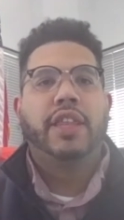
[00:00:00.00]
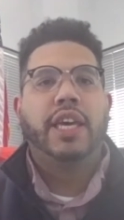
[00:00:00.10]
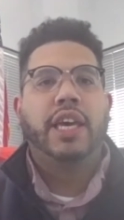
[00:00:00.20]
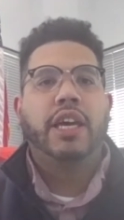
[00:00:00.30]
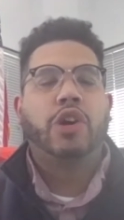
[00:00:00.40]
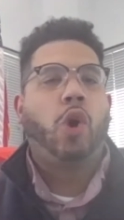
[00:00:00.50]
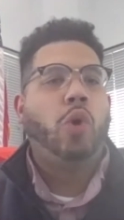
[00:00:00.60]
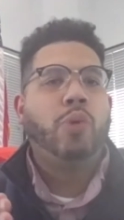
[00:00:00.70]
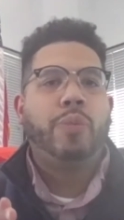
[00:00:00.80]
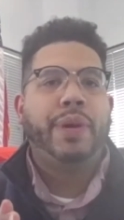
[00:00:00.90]
the
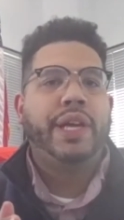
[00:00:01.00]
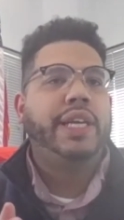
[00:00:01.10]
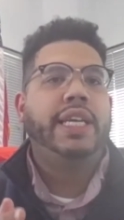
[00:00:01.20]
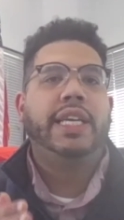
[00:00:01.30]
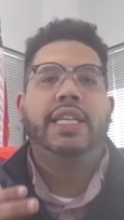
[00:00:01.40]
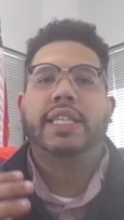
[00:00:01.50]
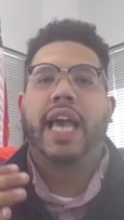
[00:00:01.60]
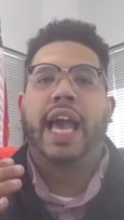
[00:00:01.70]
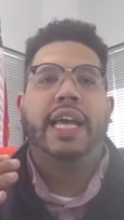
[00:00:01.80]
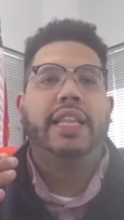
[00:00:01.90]
comorbidities
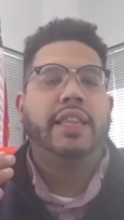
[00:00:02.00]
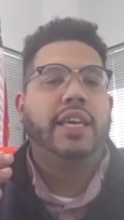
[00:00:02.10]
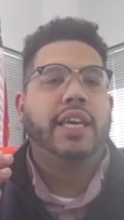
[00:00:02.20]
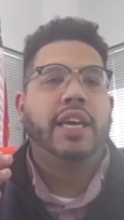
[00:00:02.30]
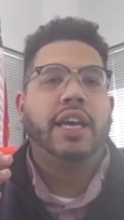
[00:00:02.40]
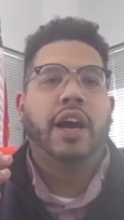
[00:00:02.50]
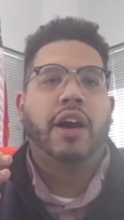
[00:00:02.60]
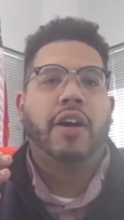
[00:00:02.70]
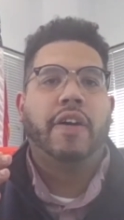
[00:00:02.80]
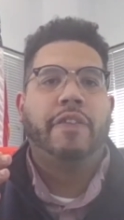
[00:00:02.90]
and the
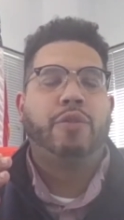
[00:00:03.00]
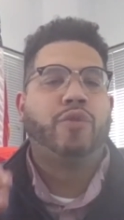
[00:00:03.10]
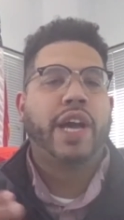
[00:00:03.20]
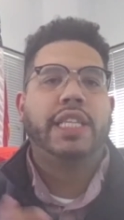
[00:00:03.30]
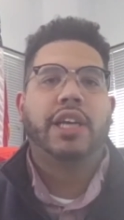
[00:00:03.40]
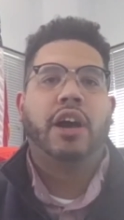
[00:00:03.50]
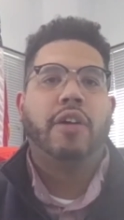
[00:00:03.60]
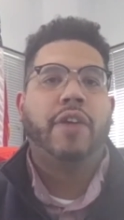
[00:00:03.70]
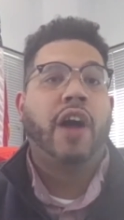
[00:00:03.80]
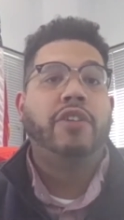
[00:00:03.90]
uh, the rates
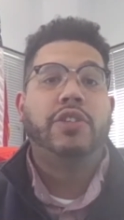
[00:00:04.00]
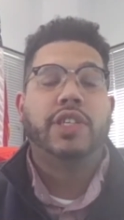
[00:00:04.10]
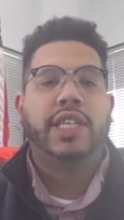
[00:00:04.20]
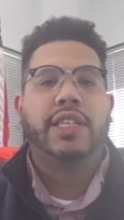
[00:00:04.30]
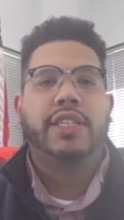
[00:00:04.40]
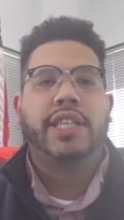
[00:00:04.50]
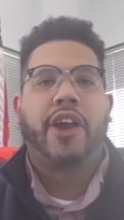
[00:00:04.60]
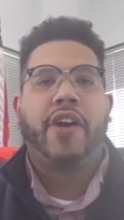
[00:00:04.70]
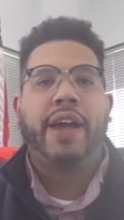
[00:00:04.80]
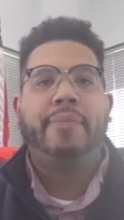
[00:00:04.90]
of other diseases
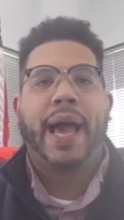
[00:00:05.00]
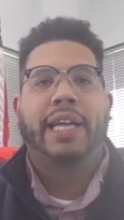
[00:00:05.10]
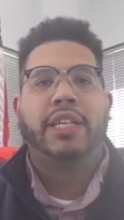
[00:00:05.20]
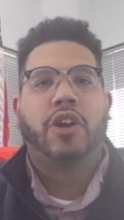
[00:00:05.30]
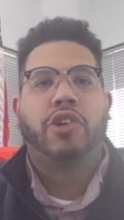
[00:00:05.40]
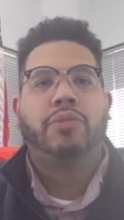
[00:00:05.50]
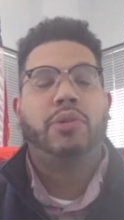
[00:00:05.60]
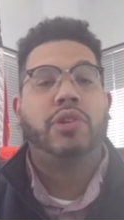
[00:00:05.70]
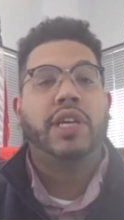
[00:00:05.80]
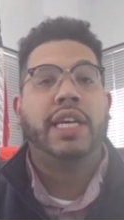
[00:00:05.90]
that are impacting our
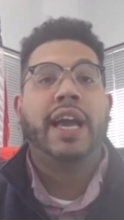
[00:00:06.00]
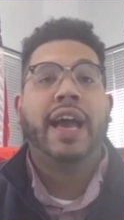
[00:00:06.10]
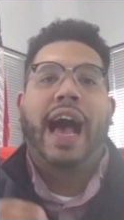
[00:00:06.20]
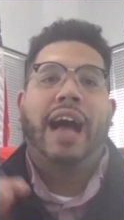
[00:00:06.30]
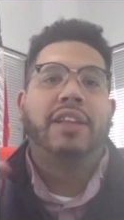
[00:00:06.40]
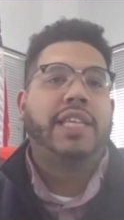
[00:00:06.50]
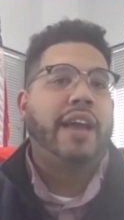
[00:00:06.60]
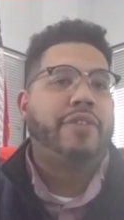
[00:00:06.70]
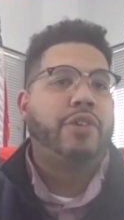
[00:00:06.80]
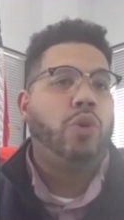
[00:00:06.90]
community
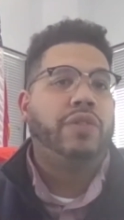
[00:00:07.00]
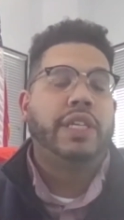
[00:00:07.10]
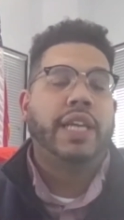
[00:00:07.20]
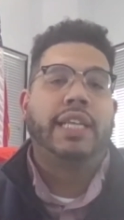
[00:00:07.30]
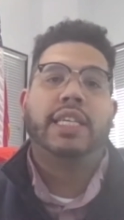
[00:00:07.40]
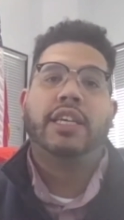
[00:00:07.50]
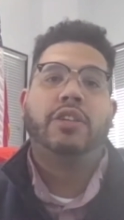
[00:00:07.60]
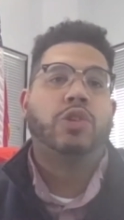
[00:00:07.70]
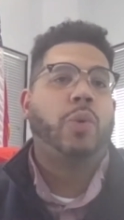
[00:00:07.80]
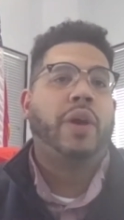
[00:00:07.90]
outside of
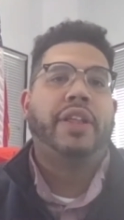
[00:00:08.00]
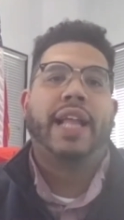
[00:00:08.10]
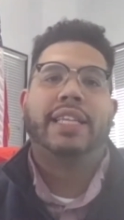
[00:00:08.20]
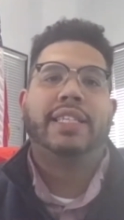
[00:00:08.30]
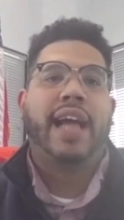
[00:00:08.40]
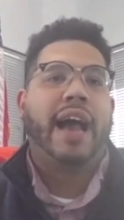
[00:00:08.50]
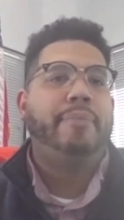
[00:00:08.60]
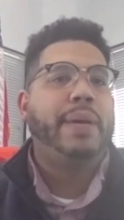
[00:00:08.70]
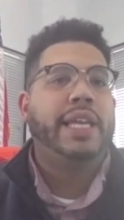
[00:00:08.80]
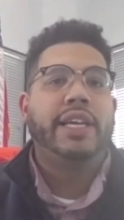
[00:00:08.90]
COVID-19. So whether that's
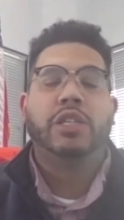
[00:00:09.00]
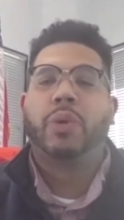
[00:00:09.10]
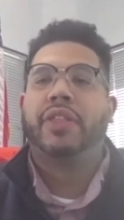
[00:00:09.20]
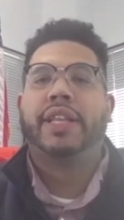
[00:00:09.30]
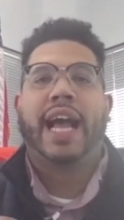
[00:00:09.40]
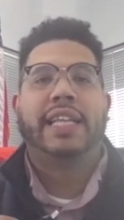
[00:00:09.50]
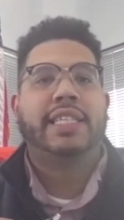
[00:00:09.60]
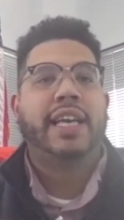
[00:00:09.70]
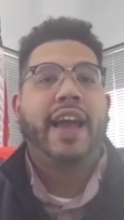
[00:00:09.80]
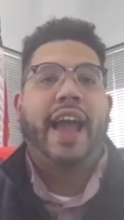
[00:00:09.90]
diabetes, whether
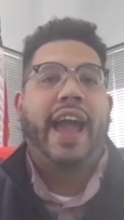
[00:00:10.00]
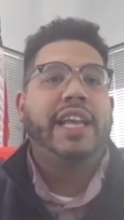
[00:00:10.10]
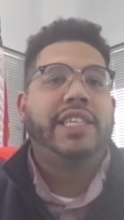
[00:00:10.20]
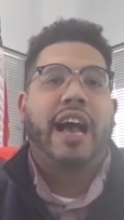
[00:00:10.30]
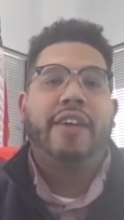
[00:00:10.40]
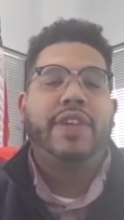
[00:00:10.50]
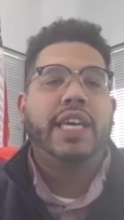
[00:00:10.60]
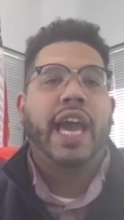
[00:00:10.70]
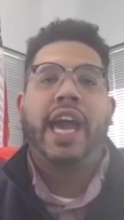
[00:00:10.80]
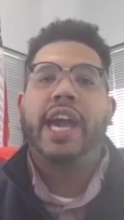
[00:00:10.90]
that's
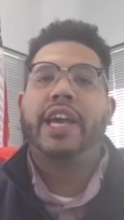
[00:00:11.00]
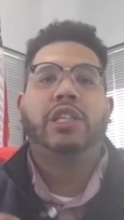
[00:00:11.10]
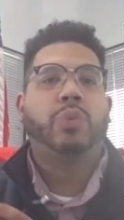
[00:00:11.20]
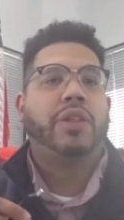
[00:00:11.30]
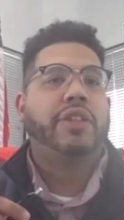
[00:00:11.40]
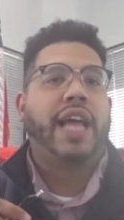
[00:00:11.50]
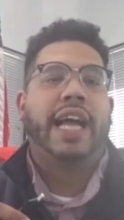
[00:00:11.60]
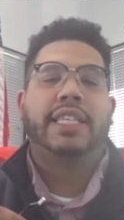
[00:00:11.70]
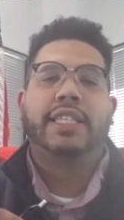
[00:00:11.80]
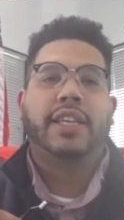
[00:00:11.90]
HIV/AIDS, whether
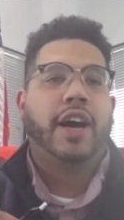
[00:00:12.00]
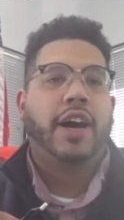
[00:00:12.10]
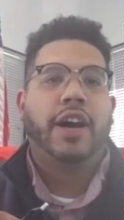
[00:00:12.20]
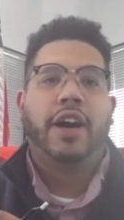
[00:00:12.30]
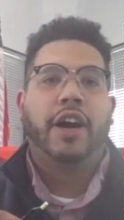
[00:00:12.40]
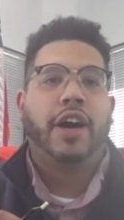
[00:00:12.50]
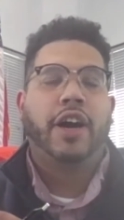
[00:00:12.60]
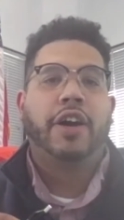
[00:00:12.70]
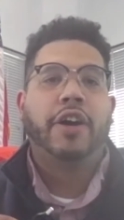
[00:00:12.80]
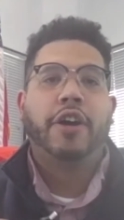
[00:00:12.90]
that's uh,
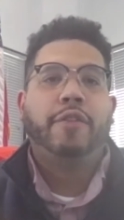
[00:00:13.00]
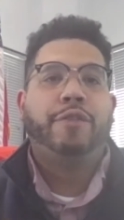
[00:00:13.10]
uh,